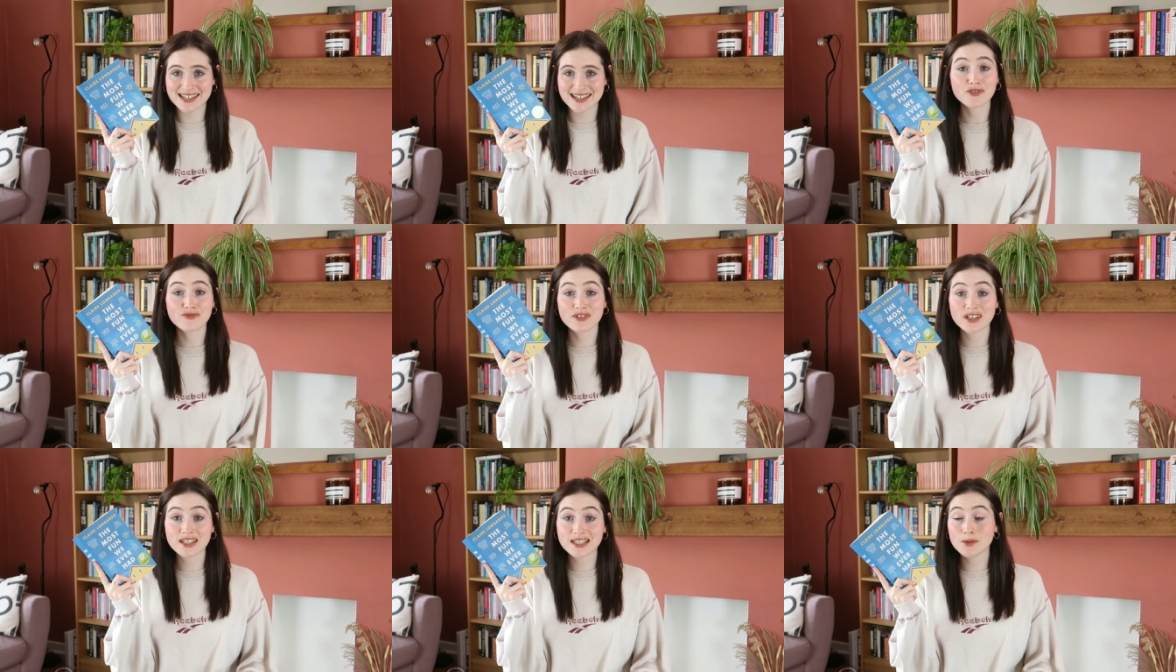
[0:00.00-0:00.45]
I
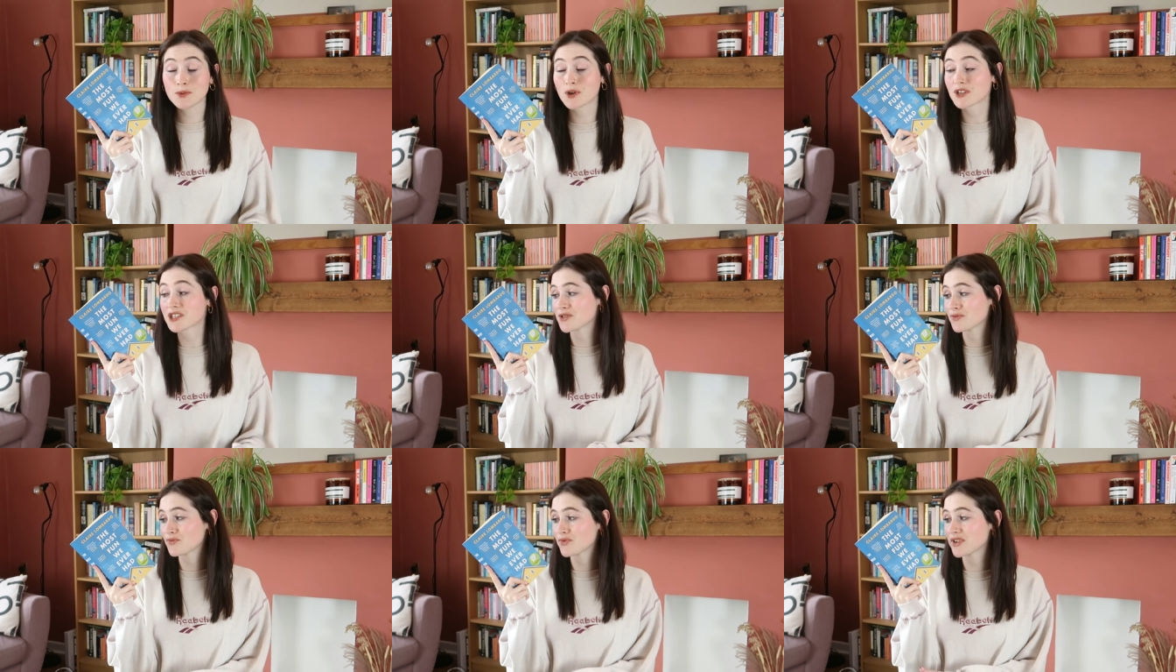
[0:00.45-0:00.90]
really
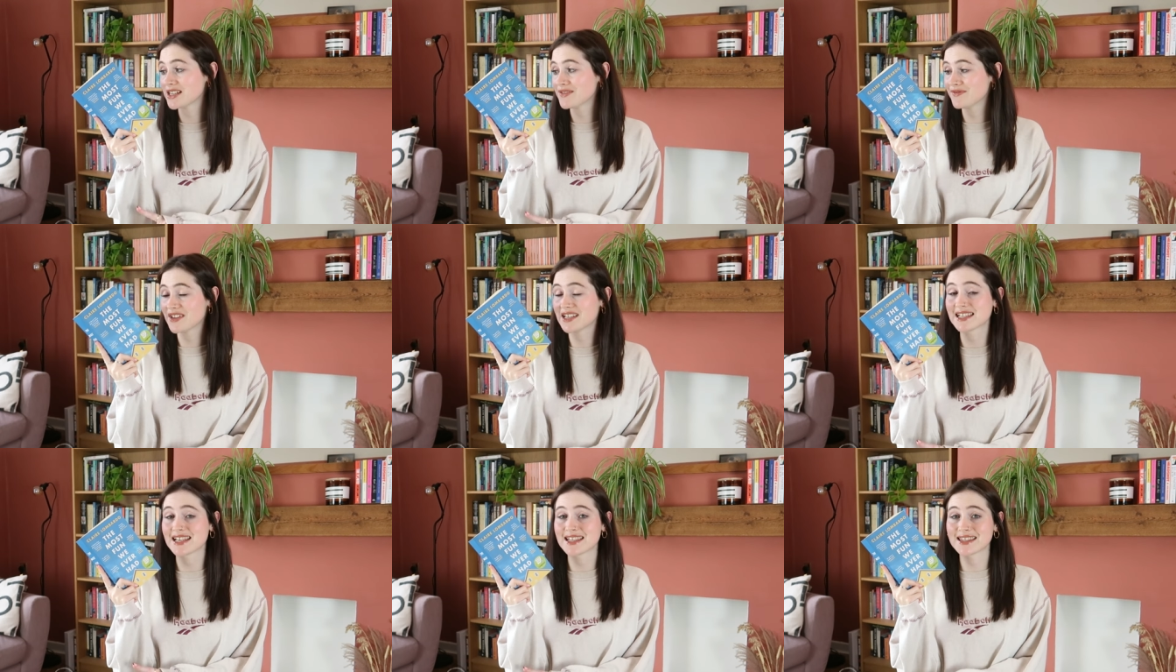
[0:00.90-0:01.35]
want to
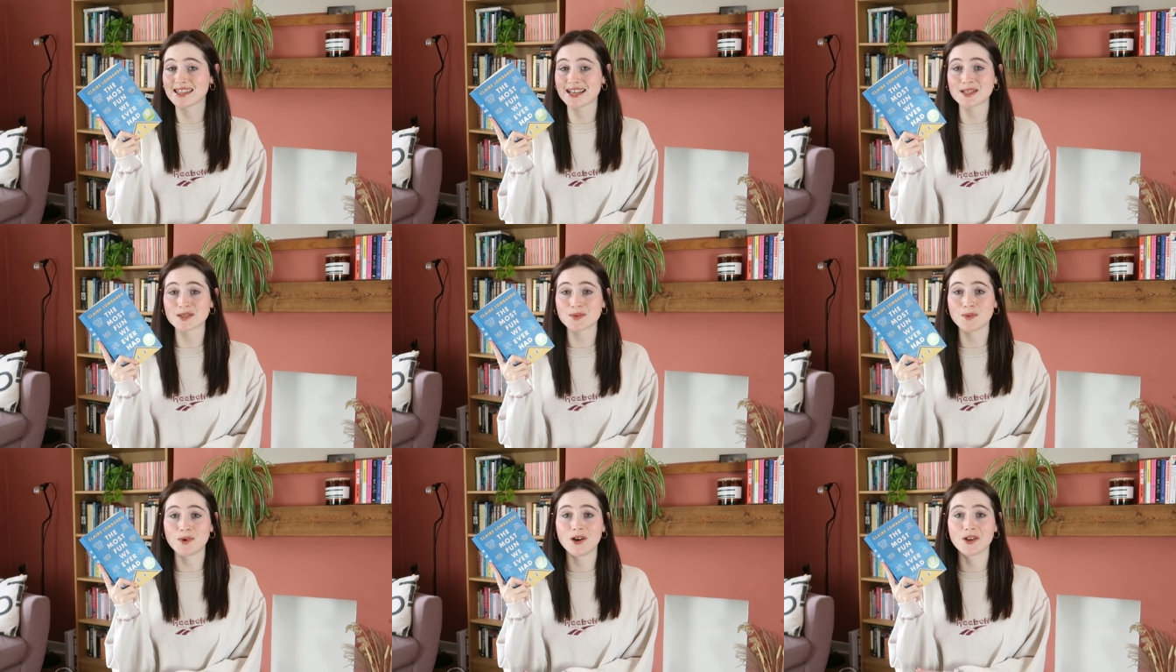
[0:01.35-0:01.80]
revisit
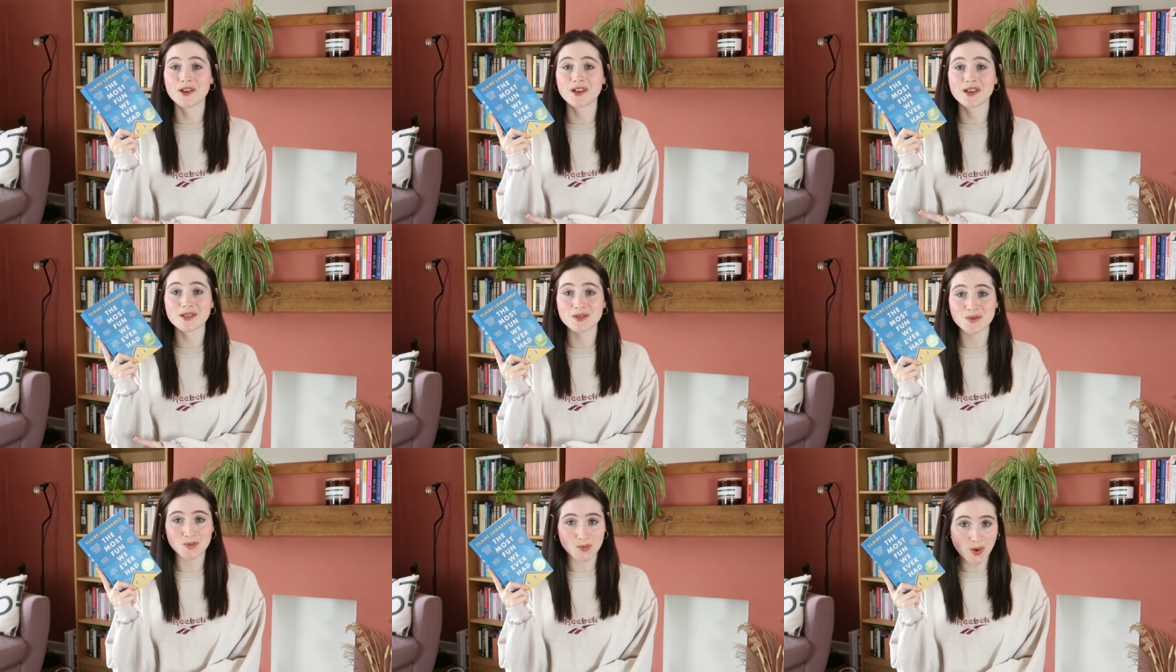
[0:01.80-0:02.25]
this one
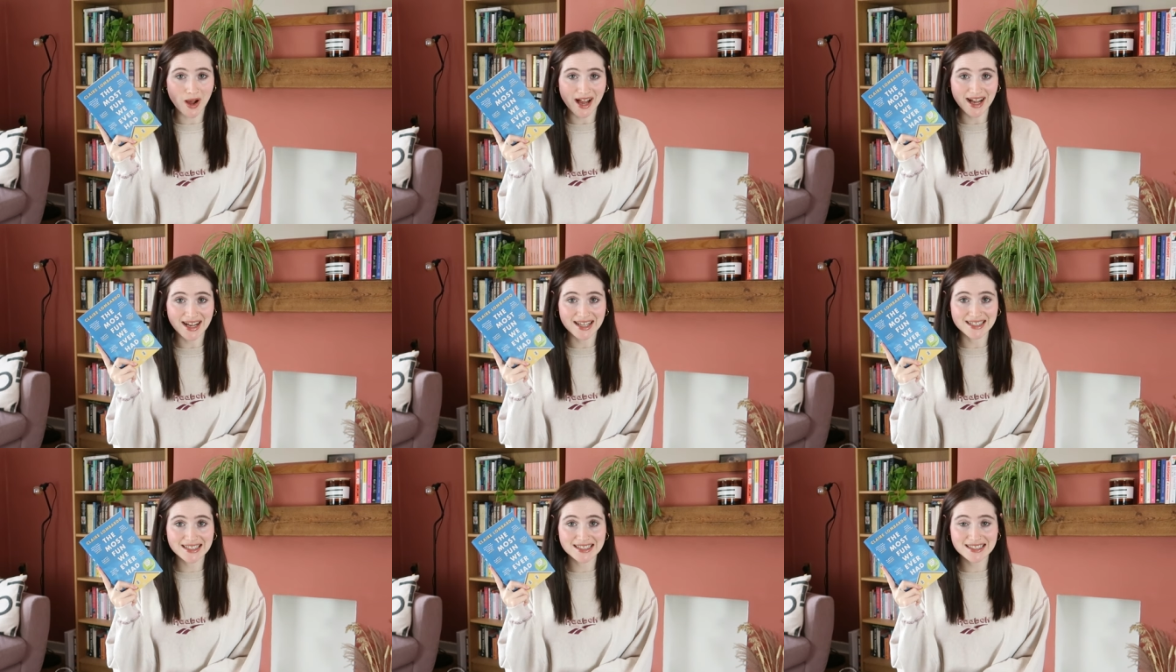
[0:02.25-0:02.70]
as
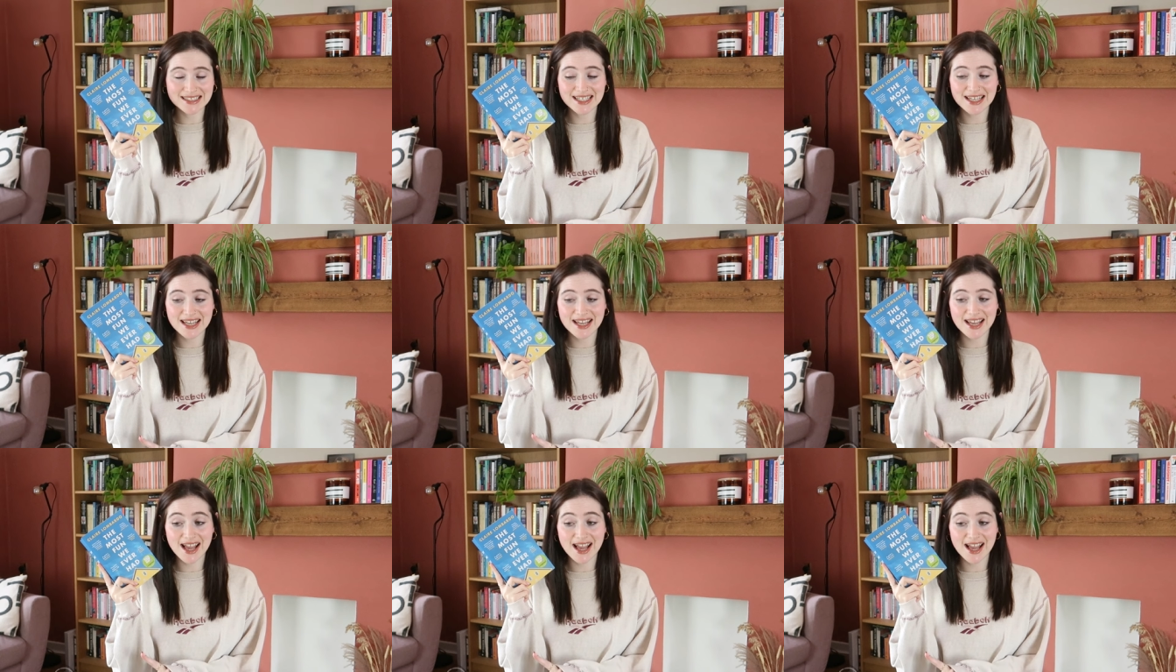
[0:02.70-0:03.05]
well,